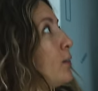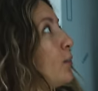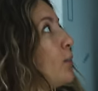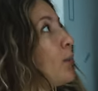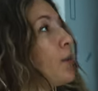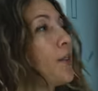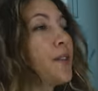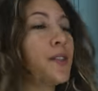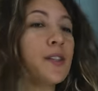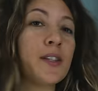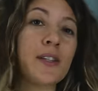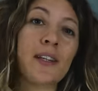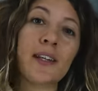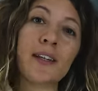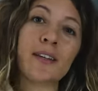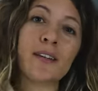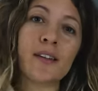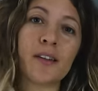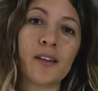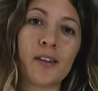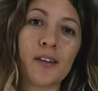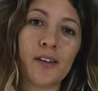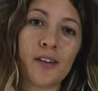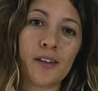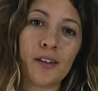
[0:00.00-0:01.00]
will
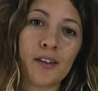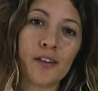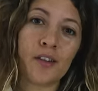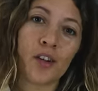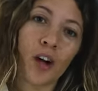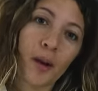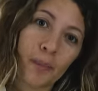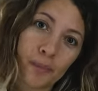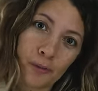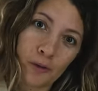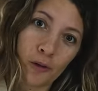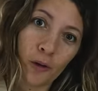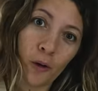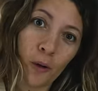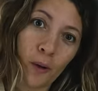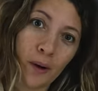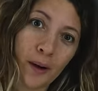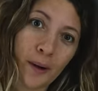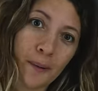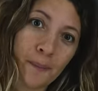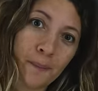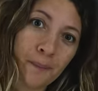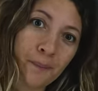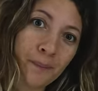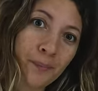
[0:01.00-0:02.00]
sit on the top
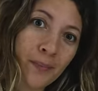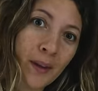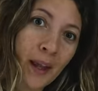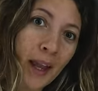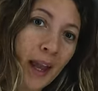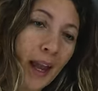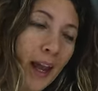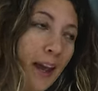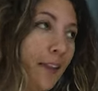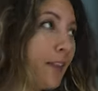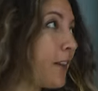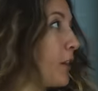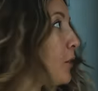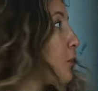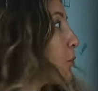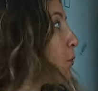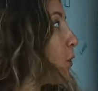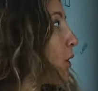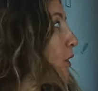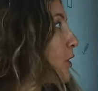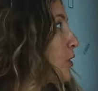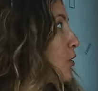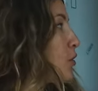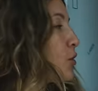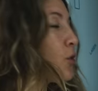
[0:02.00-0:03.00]
floor, and then
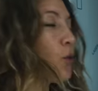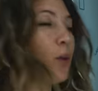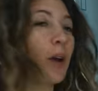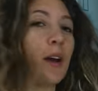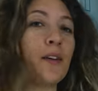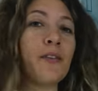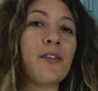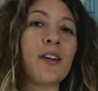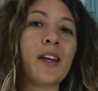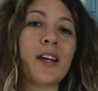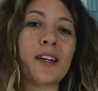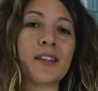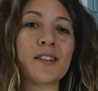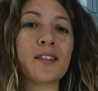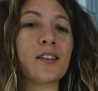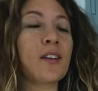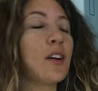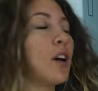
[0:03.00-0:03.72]
once you have guests